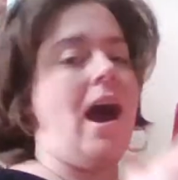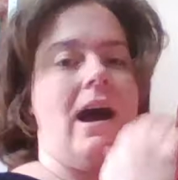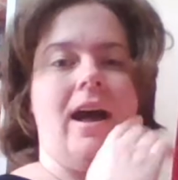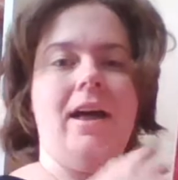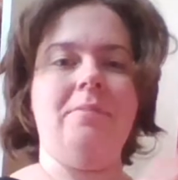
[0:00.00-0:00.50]

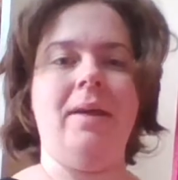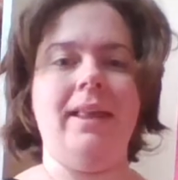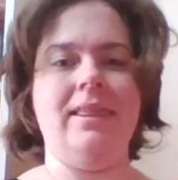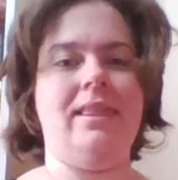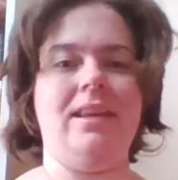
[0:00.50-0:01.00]
Um,
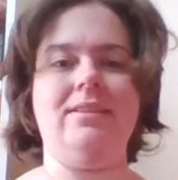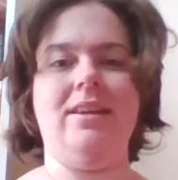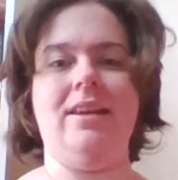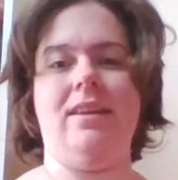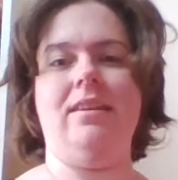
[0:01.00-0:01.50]
this
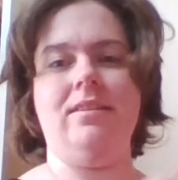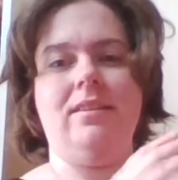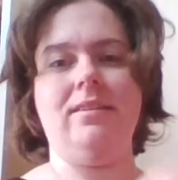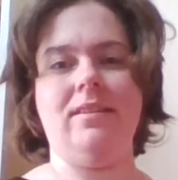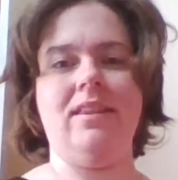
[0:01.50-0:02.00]
is